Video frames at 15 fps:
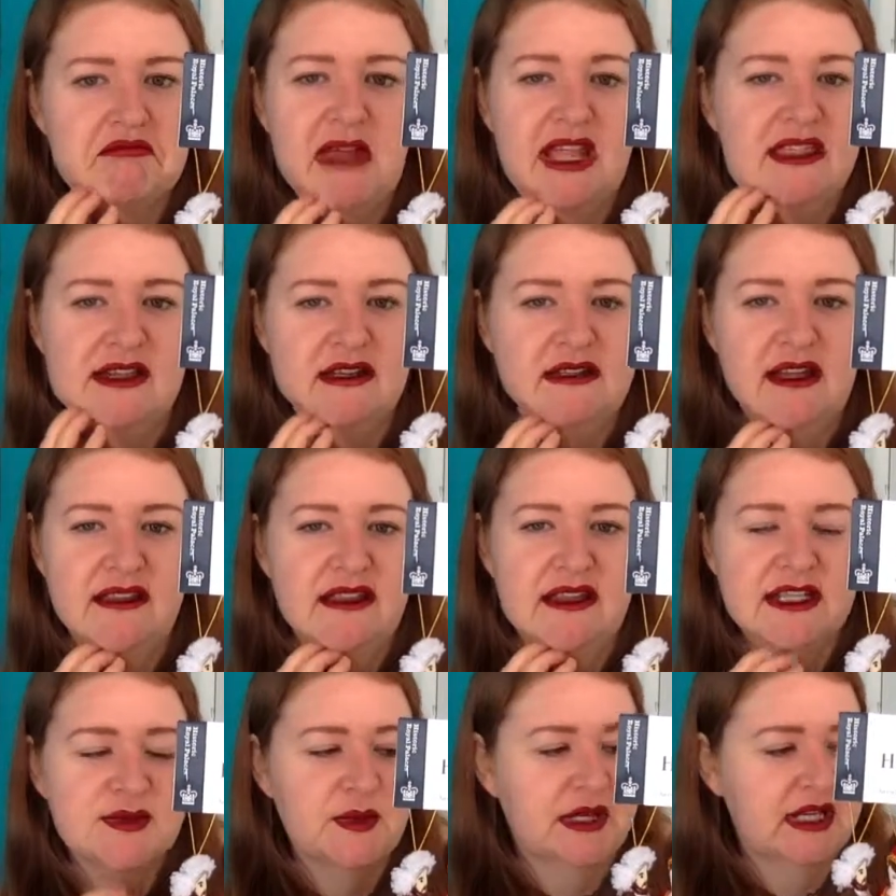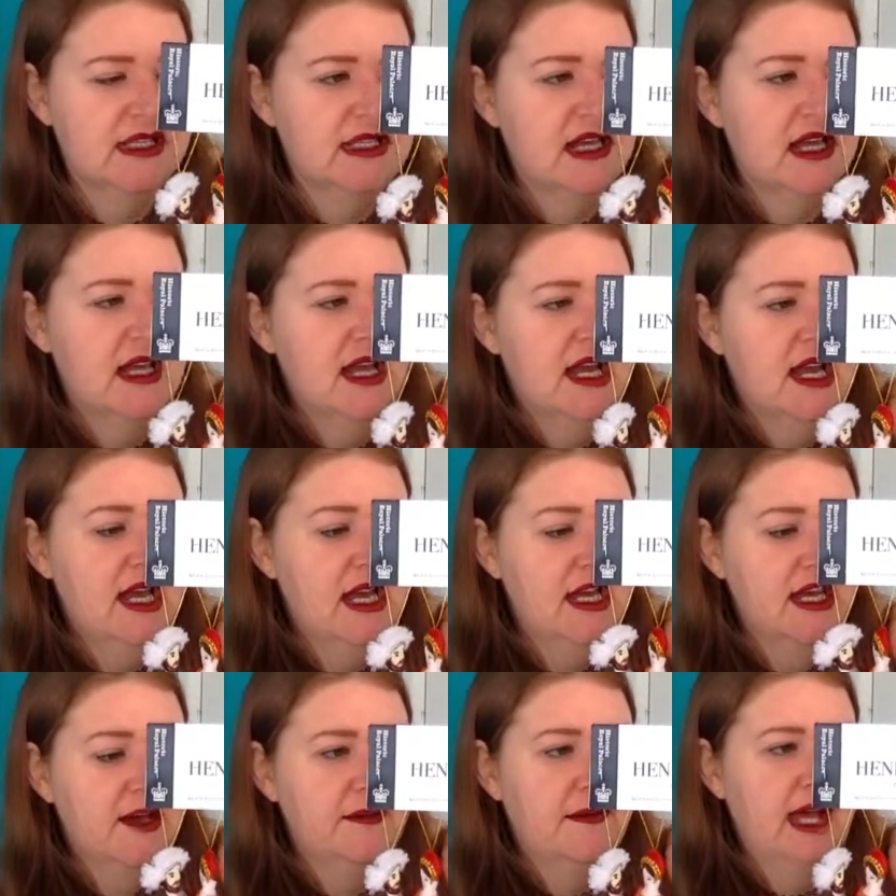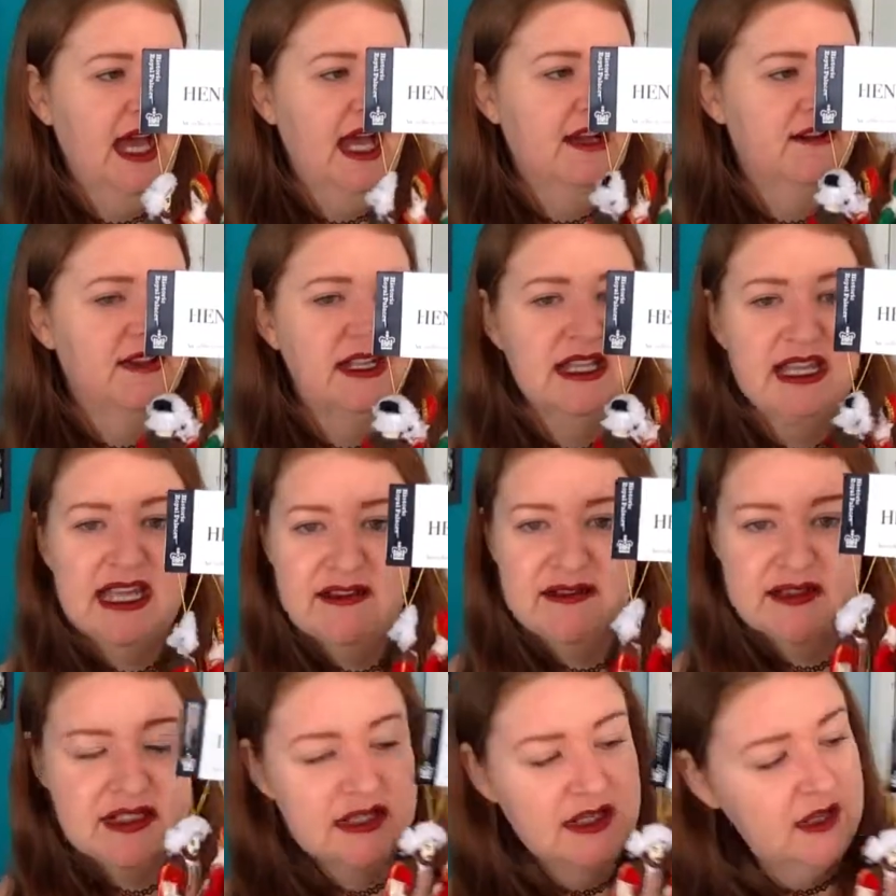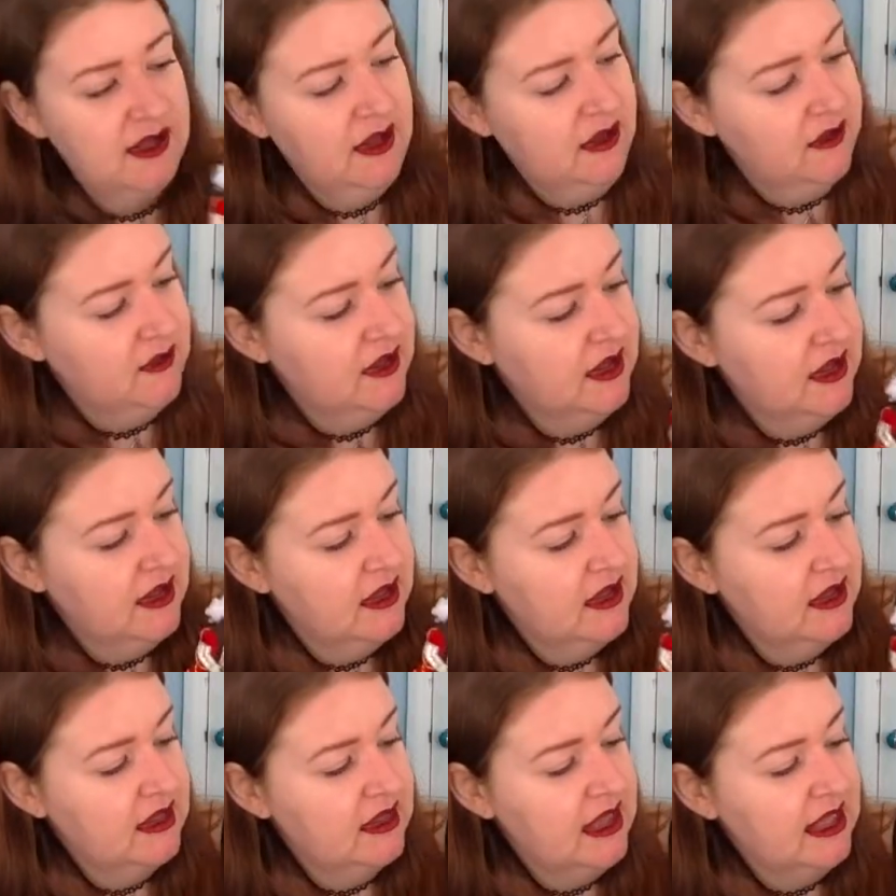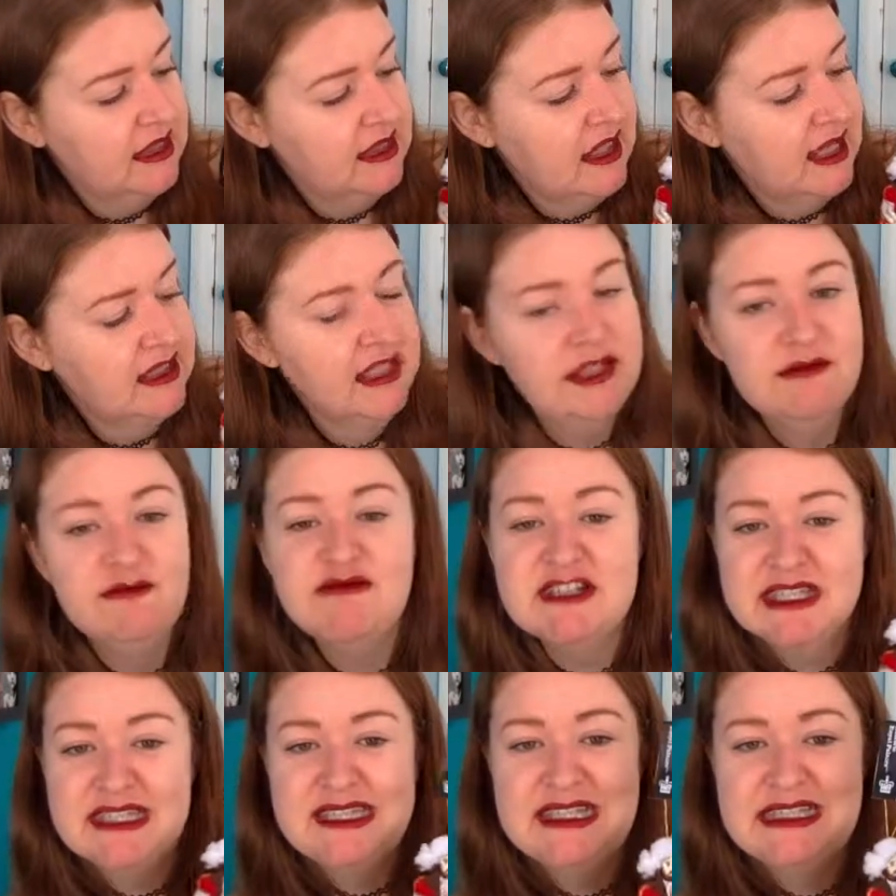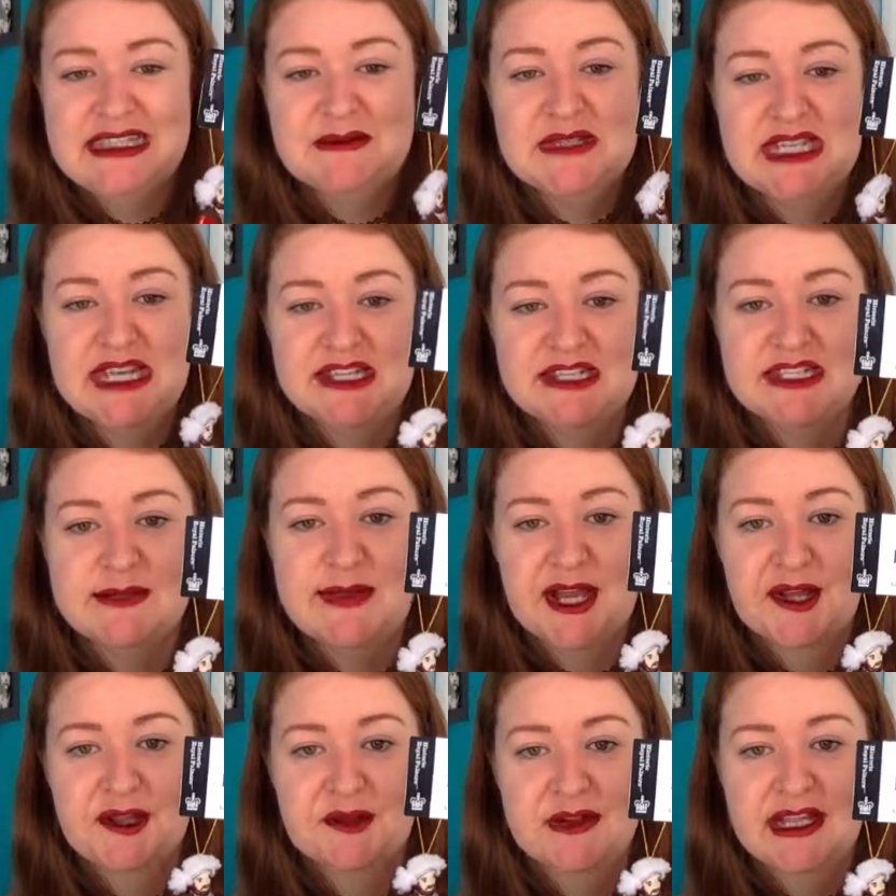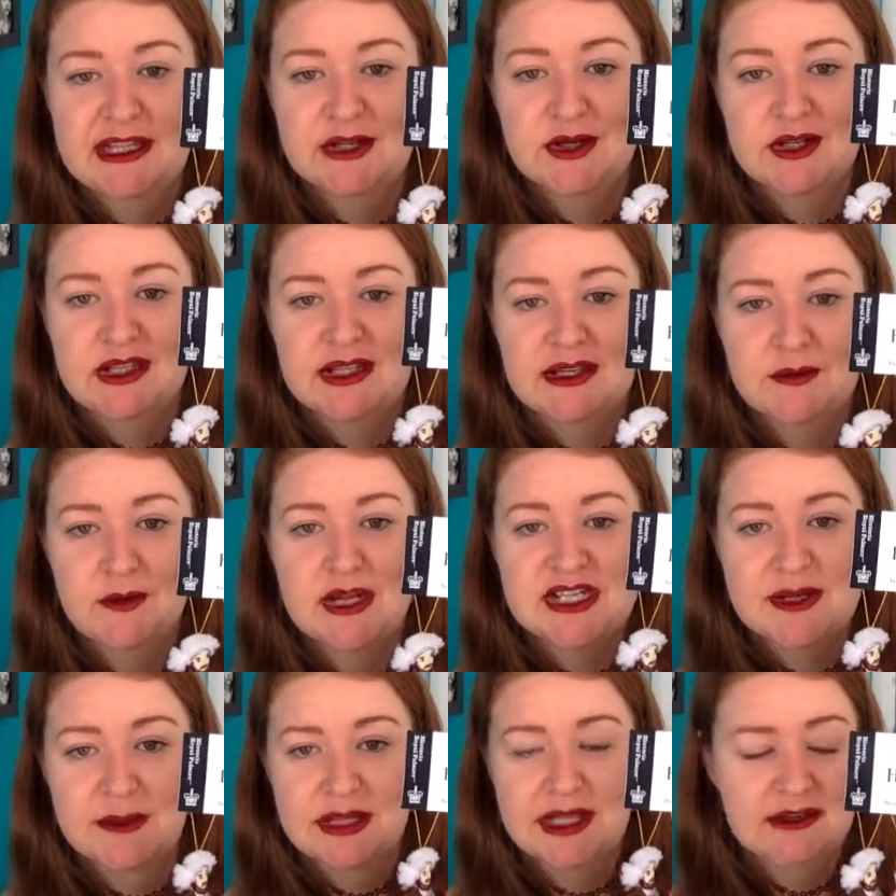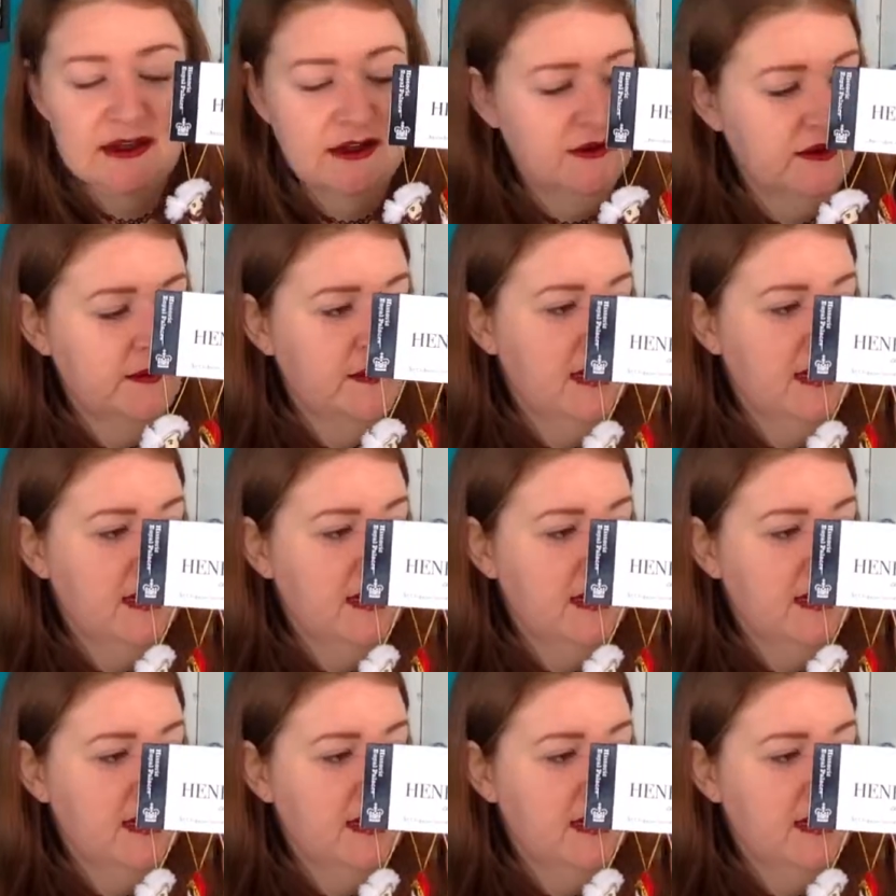I think that's what it is. Anne of Cleves, who they resisted the temptation to make her look really ugly, which I'm glad of.